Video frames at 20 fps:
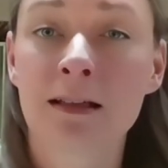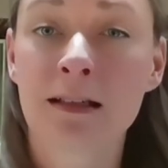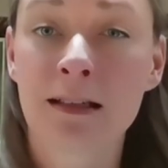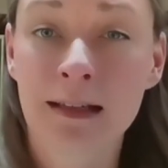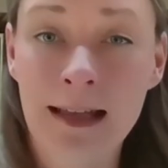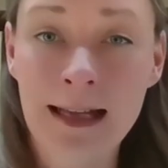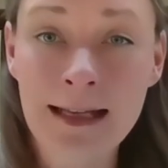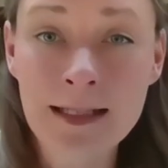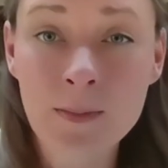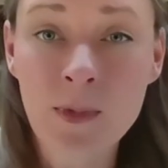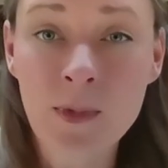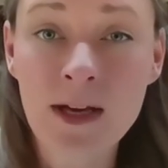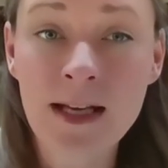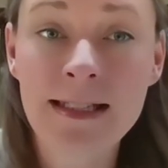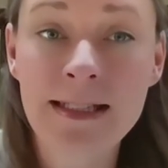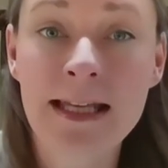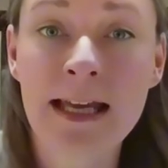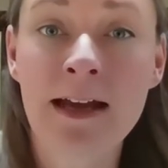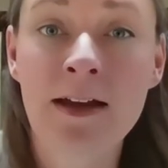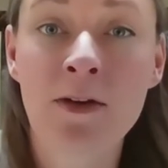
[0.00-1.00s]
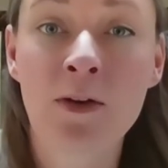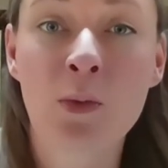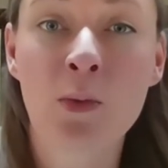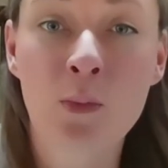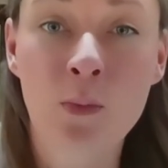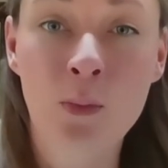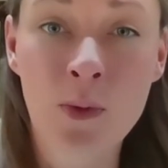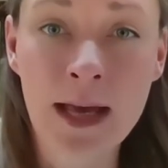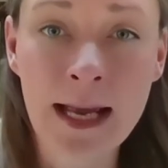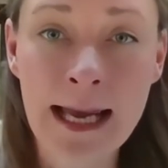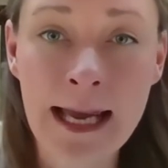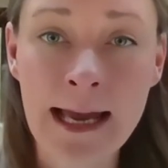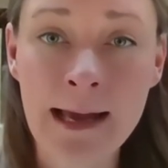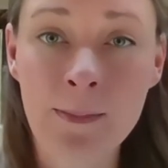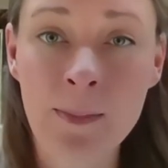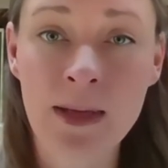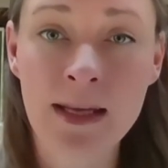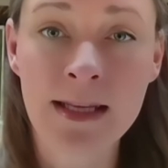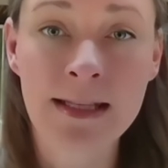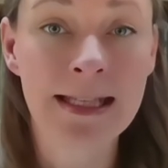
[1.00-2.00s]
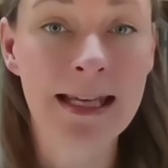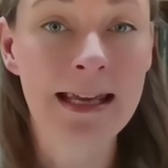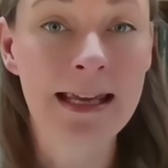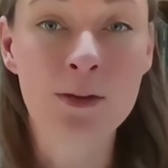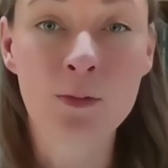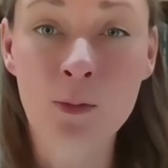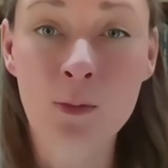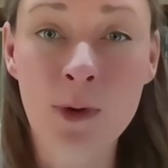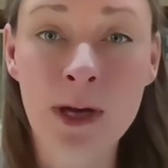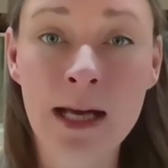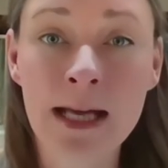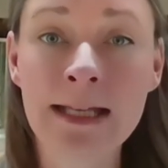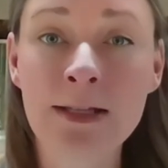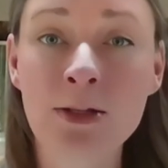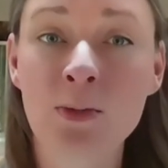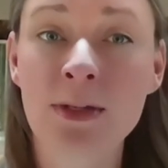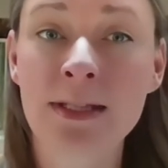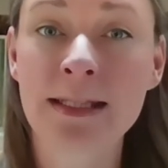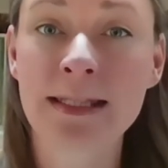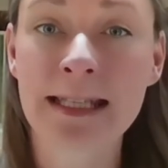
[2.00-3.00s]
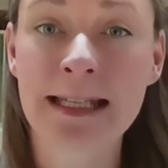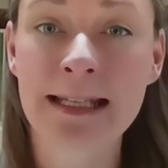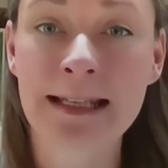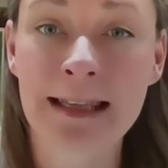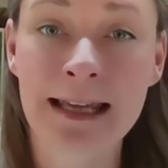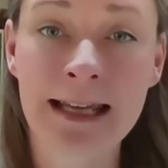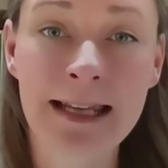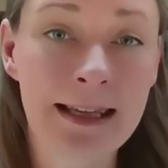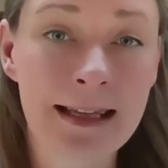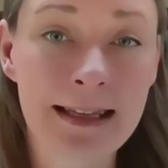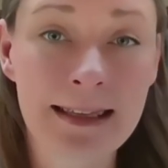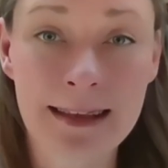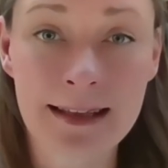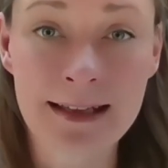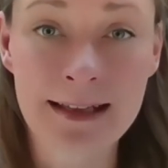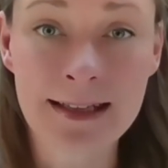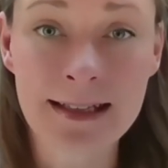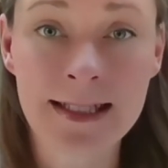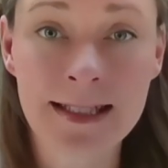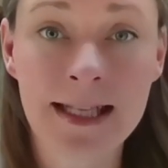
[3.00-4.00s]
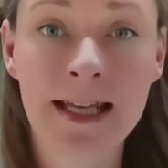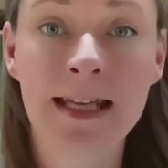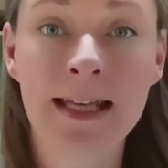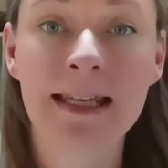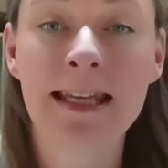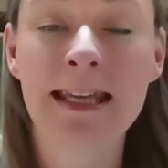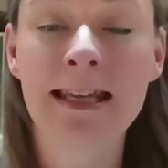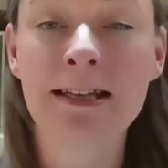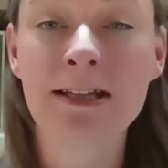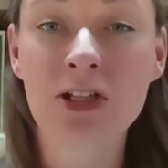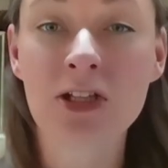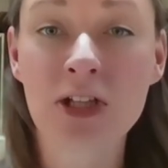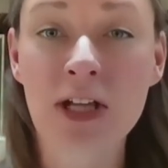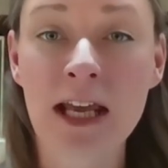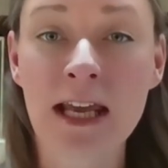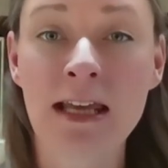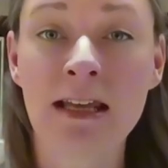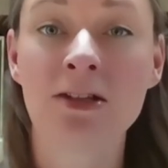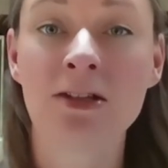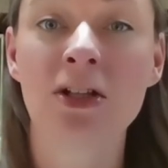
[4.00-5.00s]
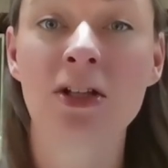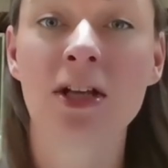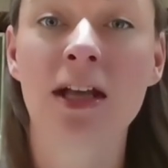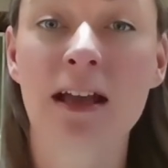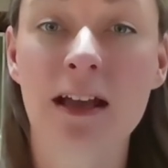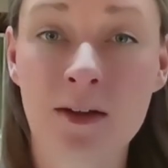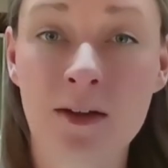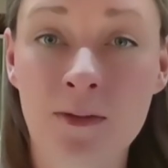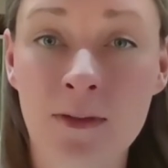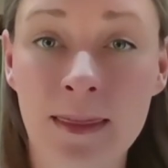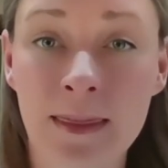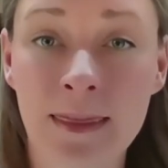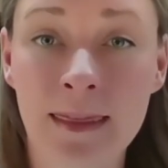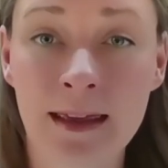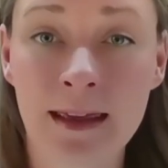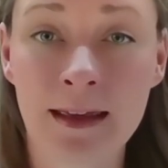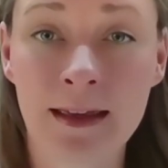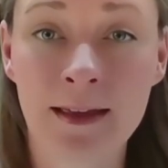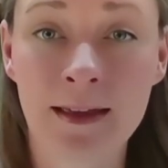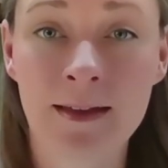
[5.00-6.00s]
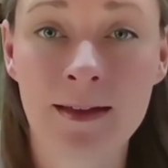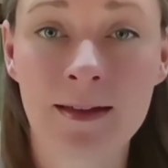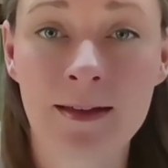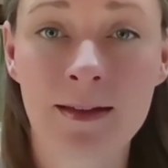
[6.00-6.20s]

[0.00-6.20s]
Let's break down what happened and why twisting light like this can change everything.